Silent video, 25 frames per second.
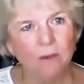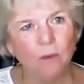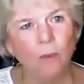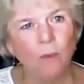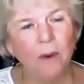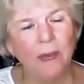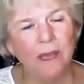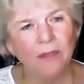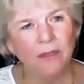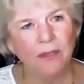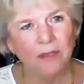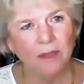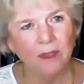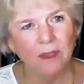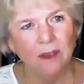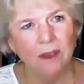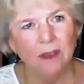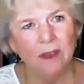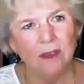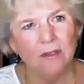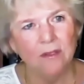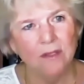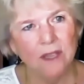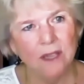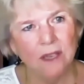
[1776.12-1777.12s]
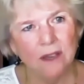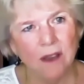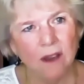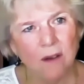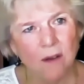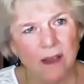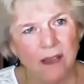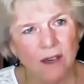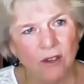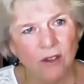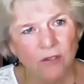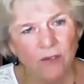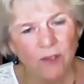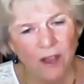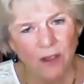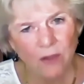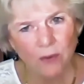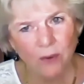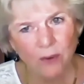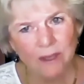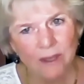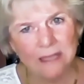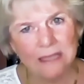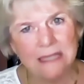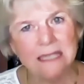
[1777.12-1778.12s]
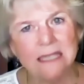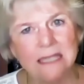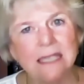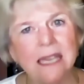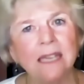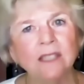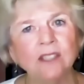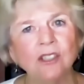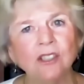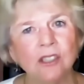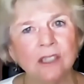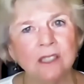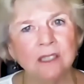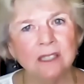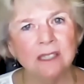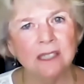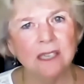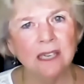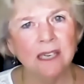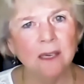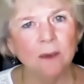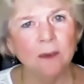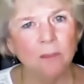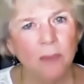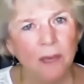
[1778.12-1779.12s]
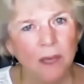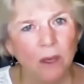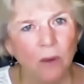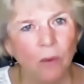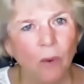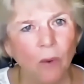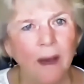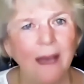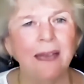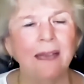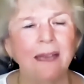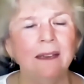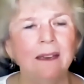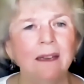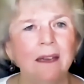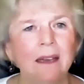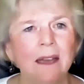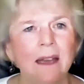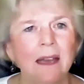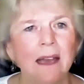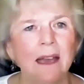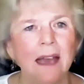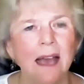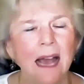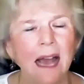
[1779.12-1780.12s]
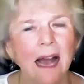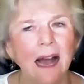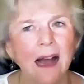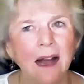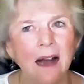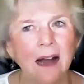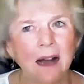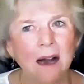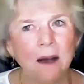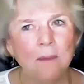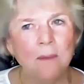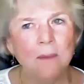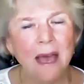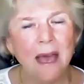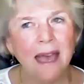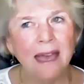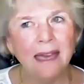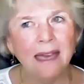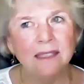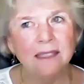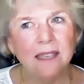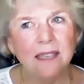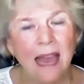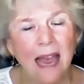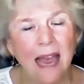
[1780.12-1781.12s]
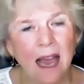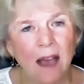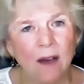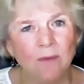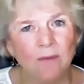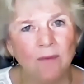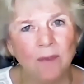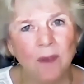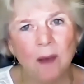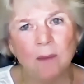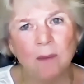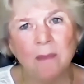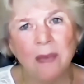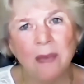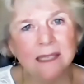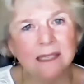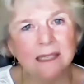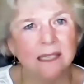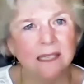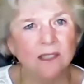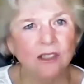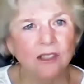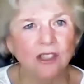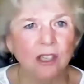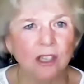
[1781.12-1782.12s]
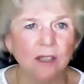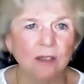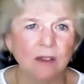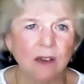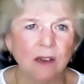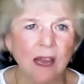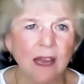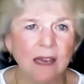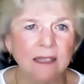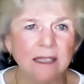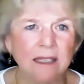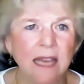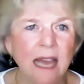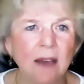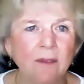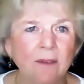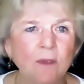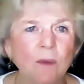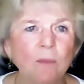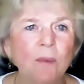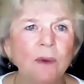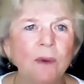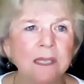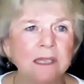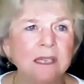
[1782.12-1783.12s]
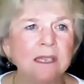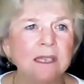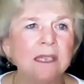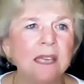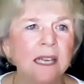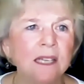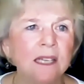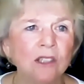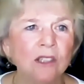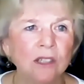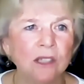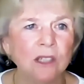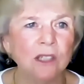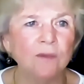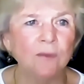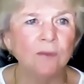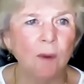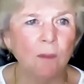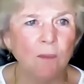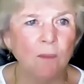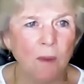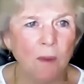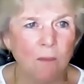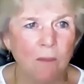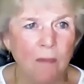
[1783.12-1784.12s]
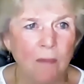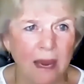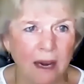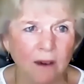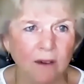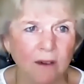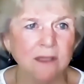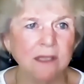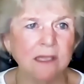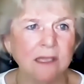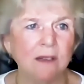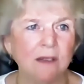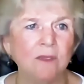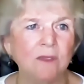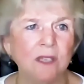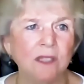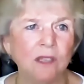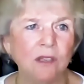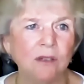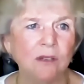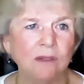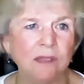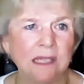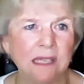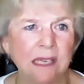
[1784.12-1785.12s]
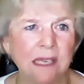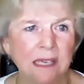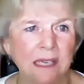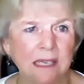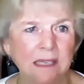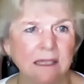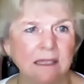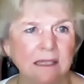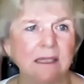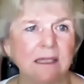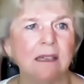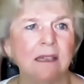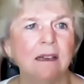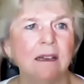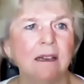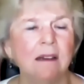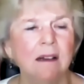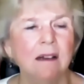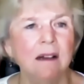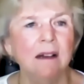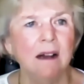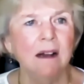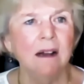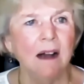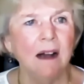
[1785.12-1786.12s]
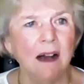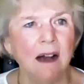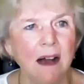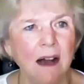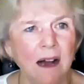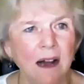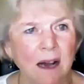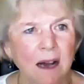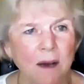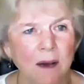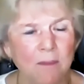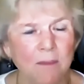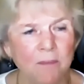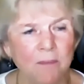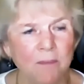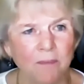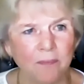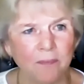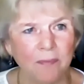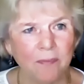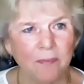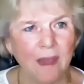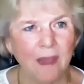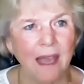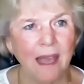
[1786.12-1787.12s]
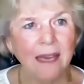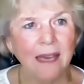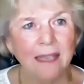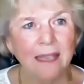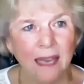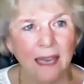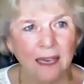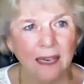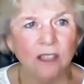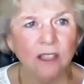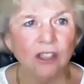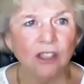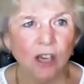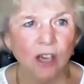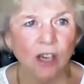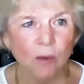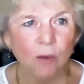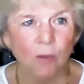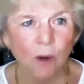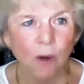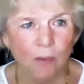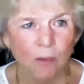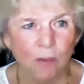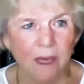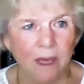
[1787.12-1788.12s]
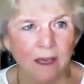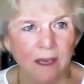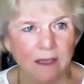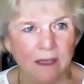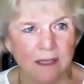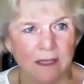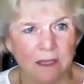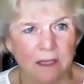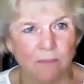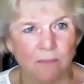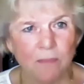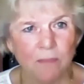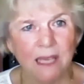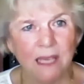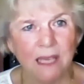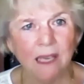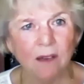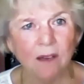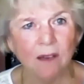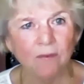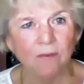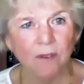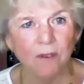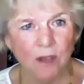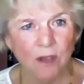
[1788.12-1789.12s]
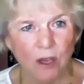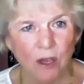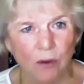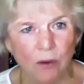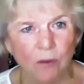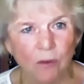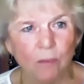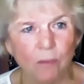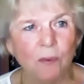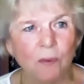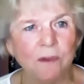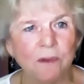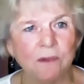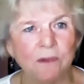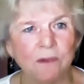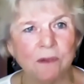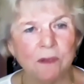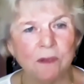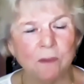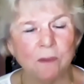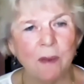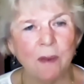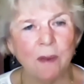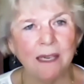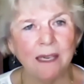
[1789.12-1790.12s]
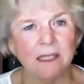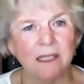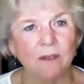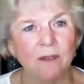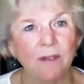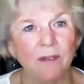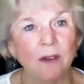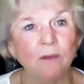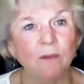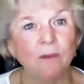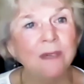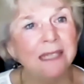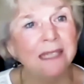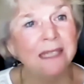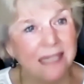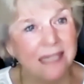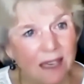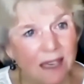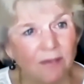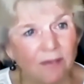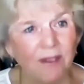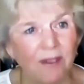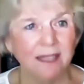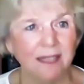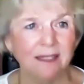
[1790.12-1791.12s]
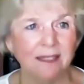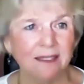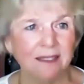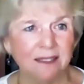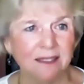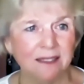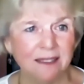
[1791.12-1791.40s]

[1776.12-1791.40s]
with the interfaith organizations in a big way, and to have a message and to have the presentations from the mayors of the two cities. And Kekashan will be speaking for the youth perspective and receiving